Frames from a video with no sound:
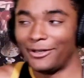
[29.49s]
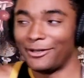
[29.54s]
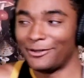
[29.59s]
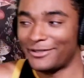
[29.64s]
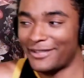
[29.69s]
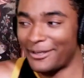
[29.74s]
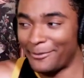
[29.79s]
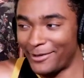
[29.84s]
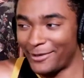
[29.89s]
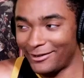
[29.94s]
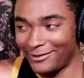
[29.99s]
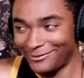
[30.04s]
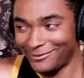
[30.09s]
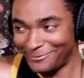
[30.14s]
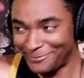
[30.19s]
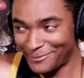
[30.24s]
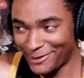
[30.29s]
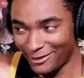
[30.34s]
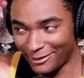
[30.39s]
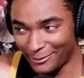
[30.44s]
Is that better?
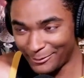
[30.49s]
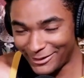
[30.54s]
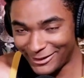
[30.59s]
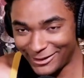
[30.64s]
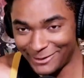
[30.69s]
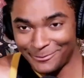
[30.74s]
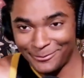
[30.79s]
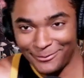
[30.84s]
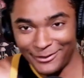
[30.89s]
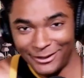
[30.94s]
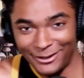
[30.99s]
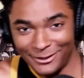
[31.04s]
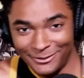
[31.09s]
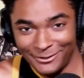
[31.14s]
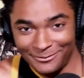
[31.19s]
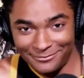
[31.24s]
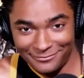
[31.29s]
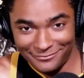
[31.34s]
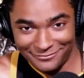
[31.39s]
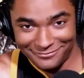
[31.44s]
Y'all hear me now? We good?
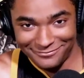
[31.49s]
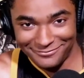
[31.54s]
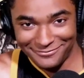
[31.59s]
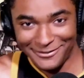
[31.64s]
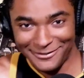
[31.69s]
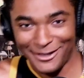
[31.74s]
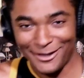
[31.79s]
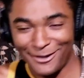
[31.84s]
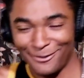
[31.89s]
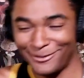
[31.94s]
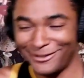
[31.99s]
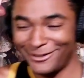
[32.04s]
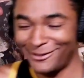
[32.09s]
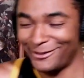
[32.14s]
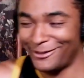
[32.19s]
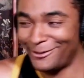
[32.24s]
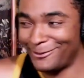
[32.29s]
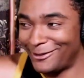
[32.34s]
There we go. There we go.